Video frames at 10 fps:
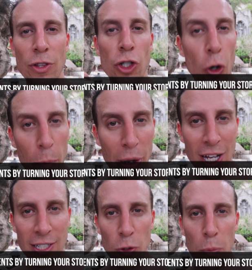your
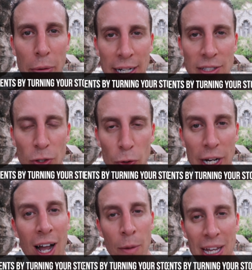personal brand
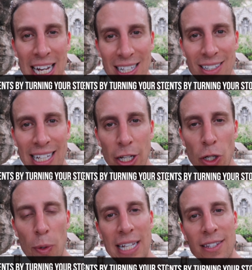story, I'm here to tell
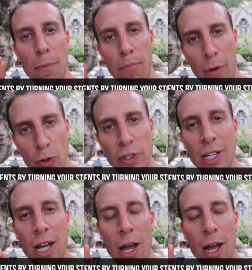you, is the most